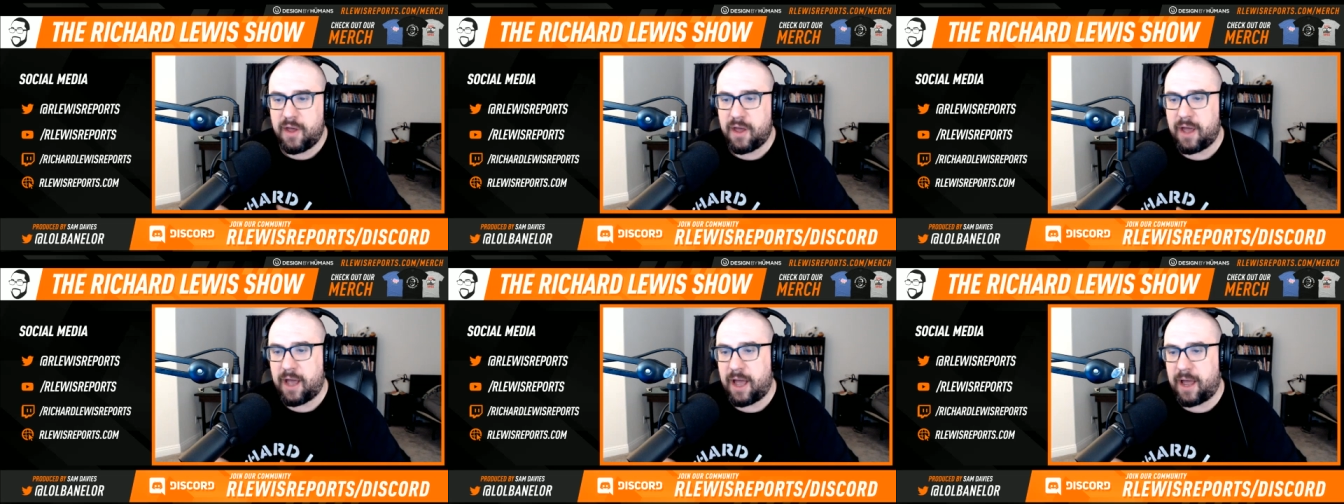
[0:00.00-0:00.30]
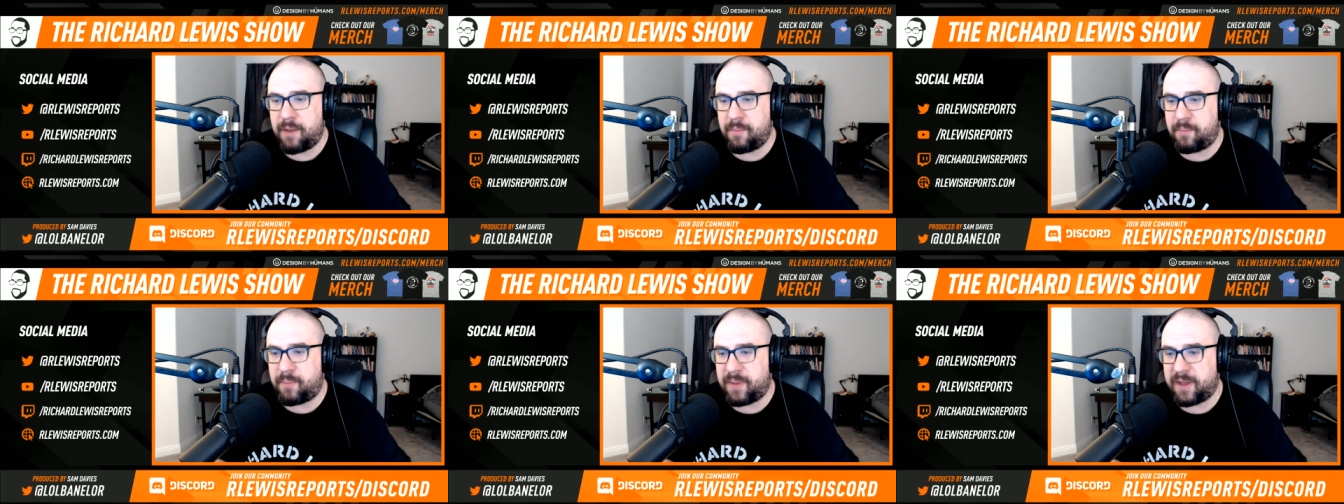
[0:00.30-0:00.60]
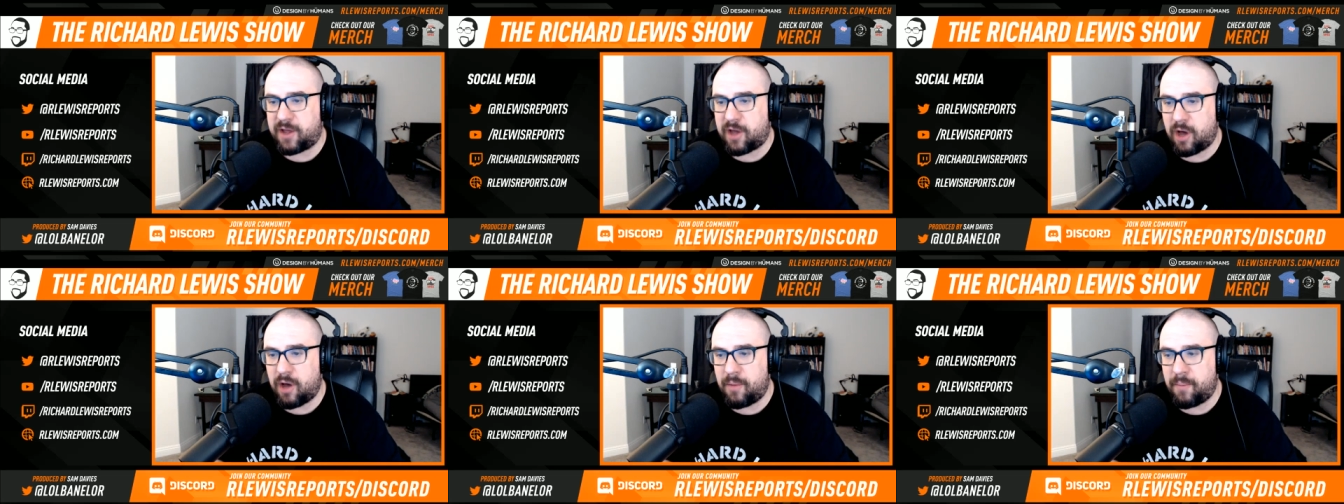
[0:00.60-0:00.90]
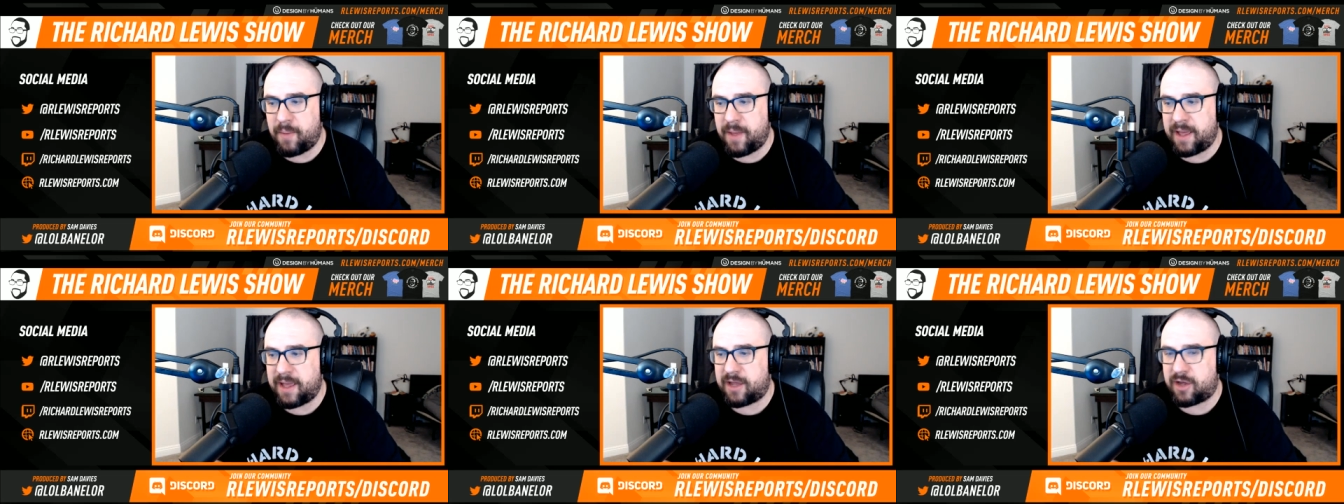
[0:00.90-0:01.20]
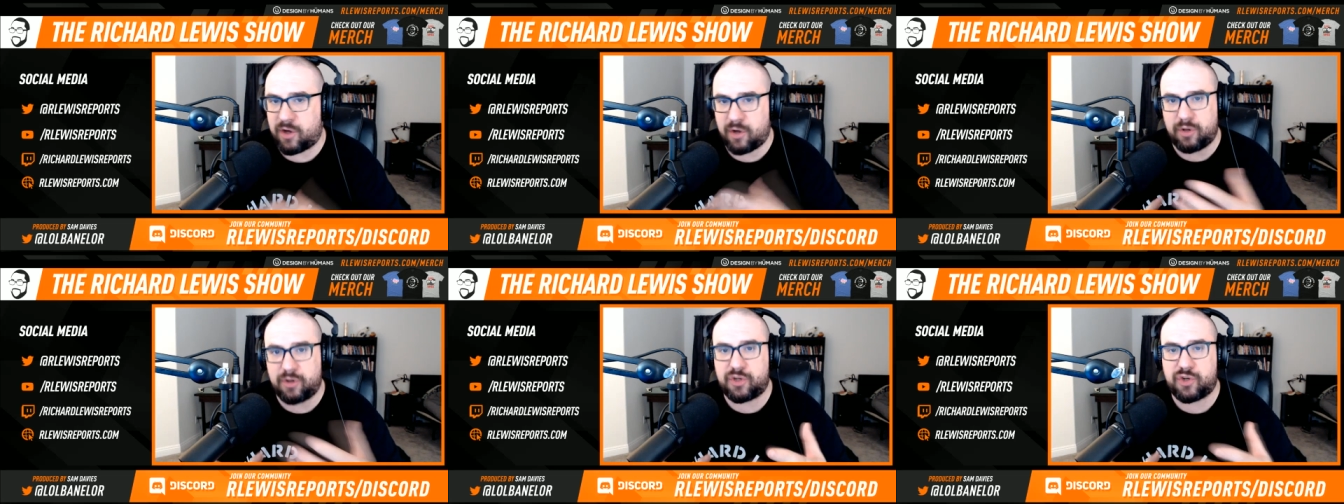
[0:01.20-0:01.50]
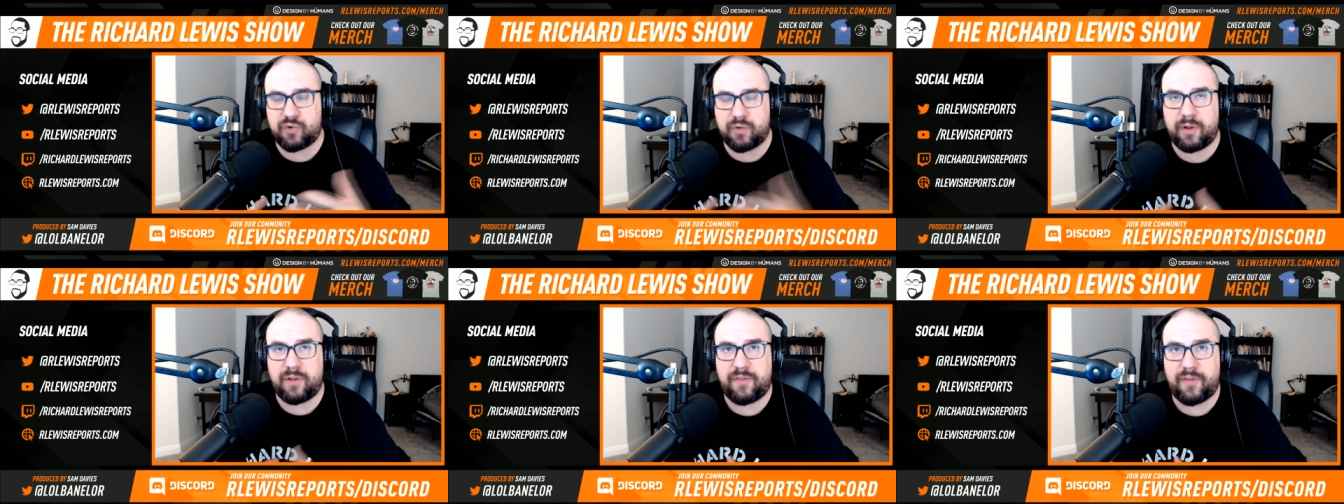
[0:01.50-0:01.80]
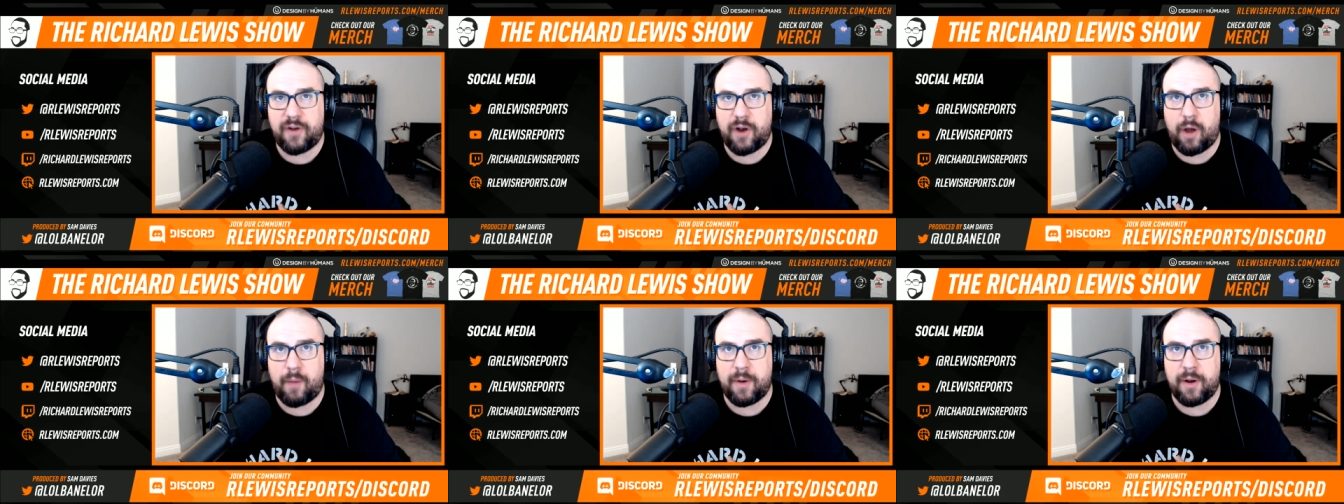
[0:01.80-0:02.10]
and become a cultural
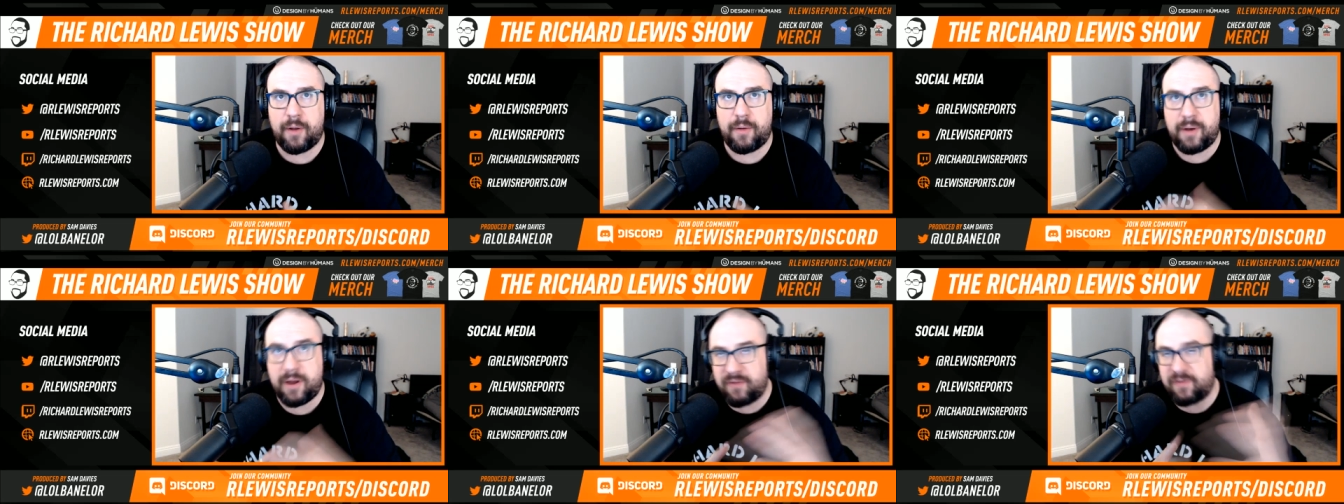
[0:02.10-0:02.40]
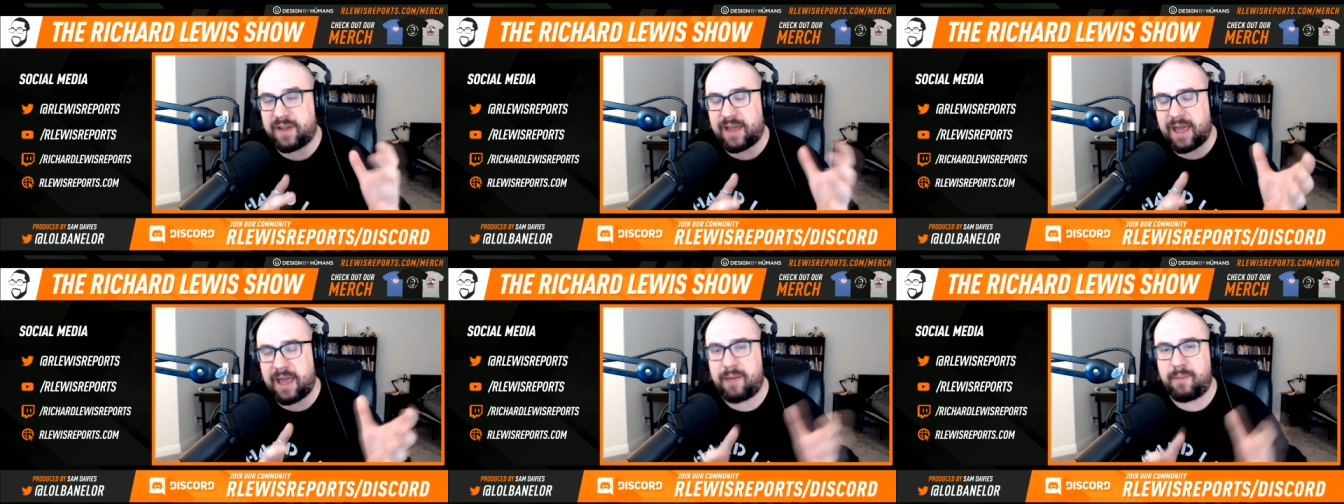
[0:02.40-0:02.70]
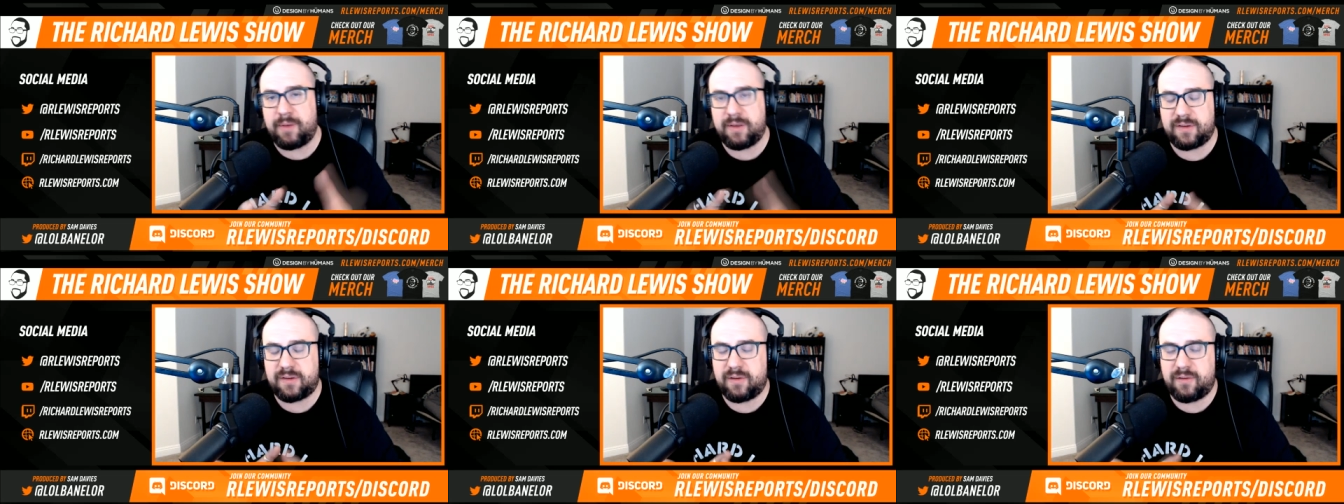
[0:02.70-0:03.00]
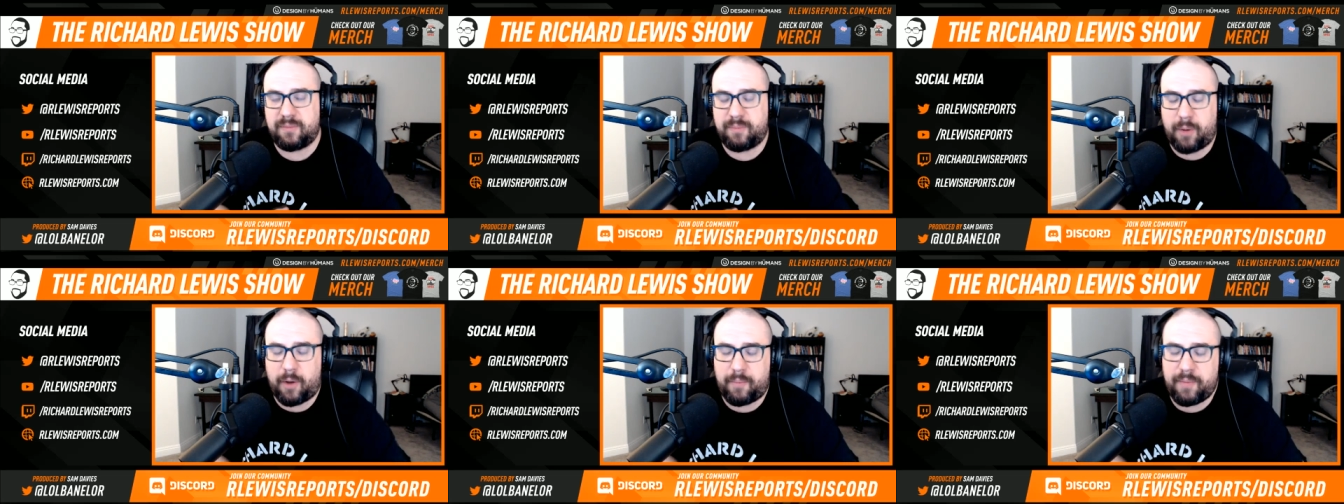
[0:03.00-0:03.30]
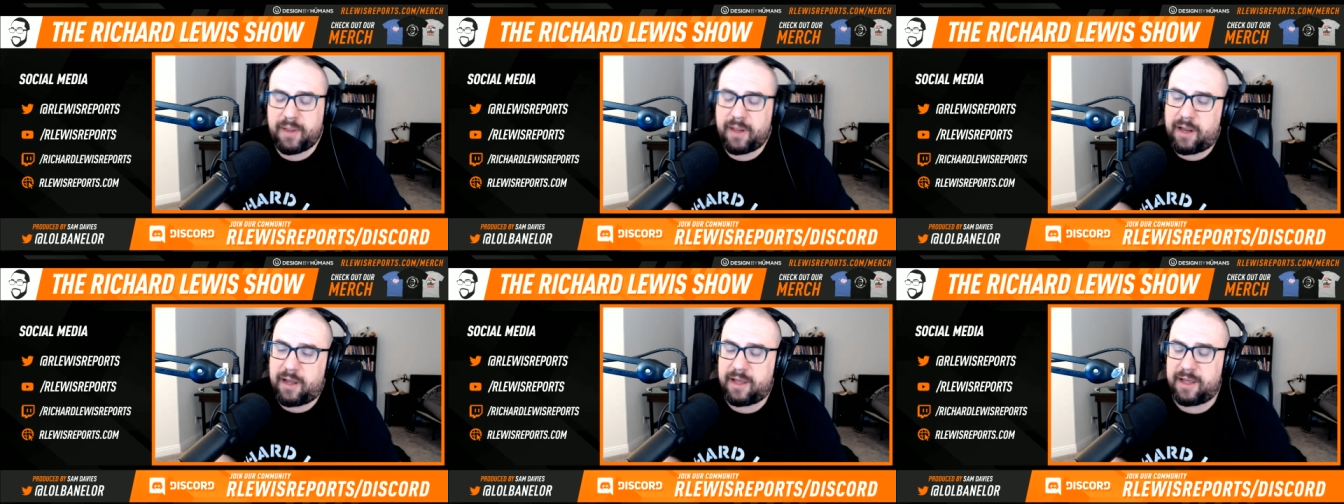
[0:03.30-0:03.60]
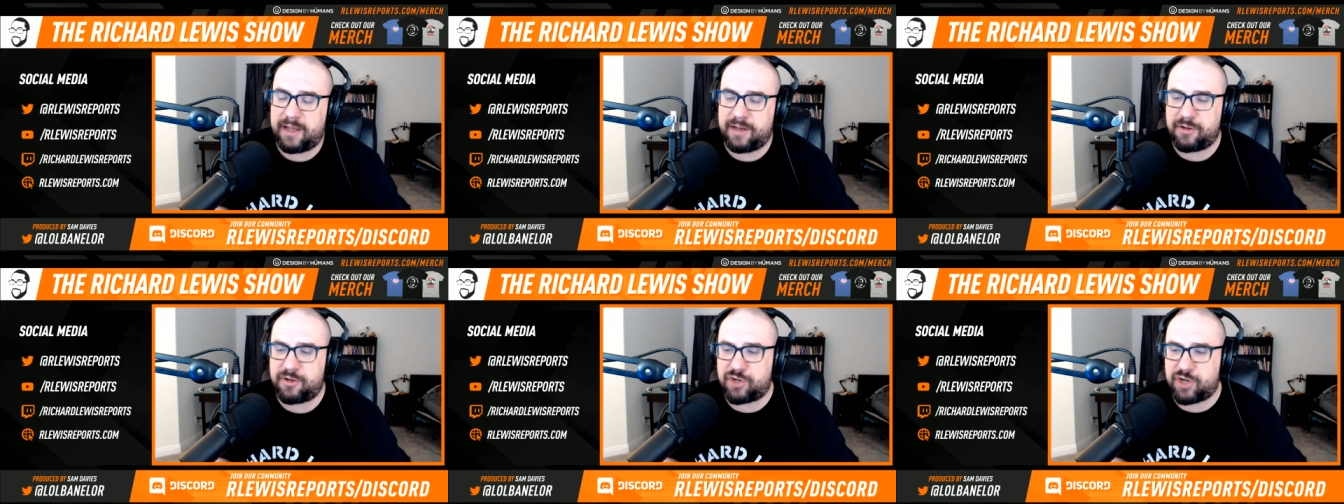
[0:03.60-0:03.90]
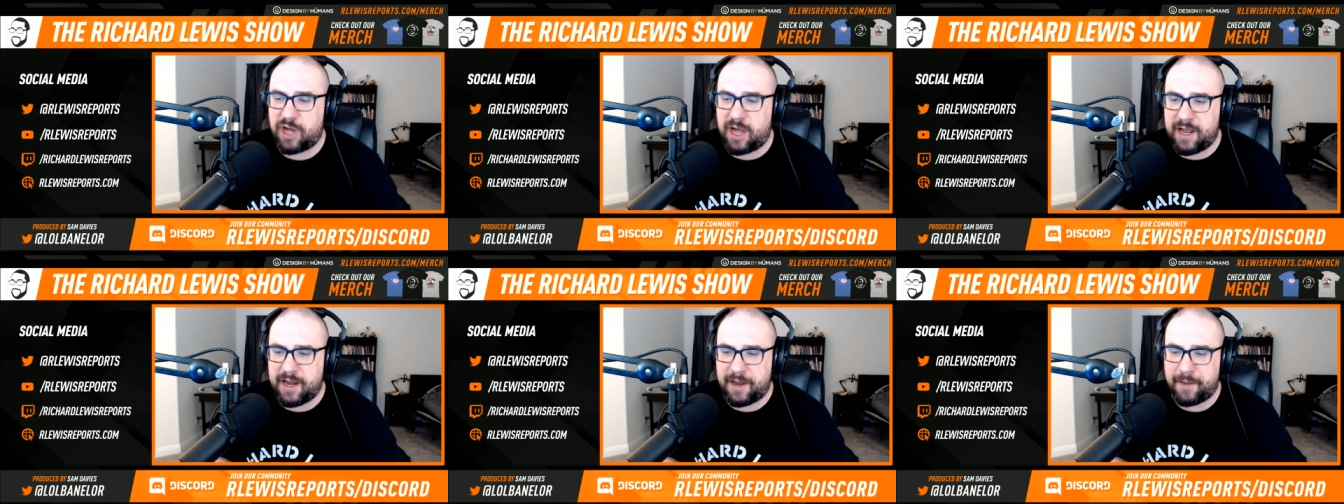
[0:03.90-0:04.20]
phenomenon if a game is popular in
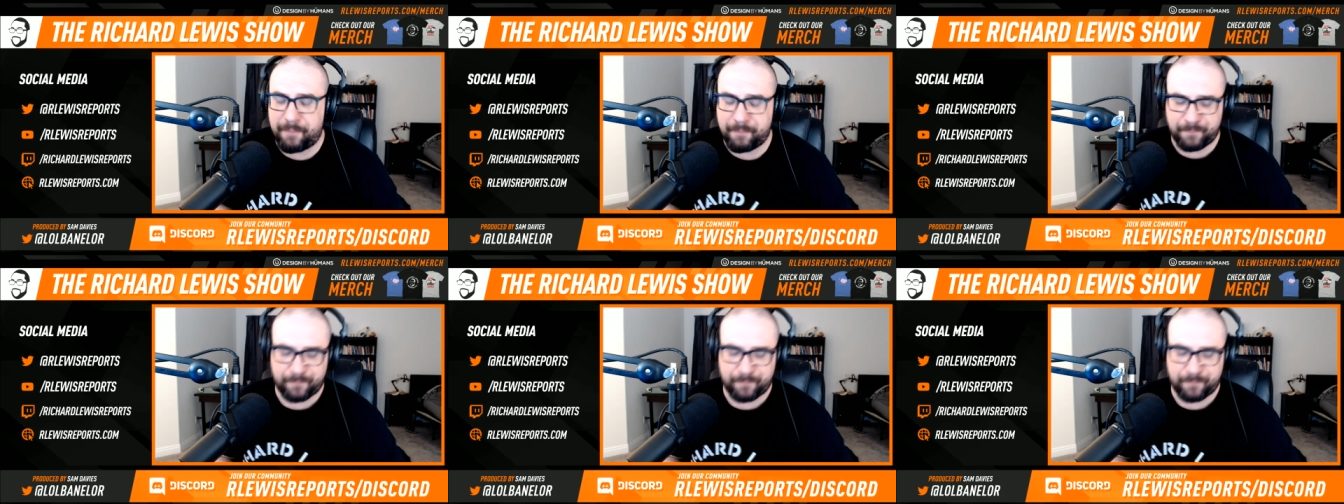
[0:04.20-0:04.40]
China.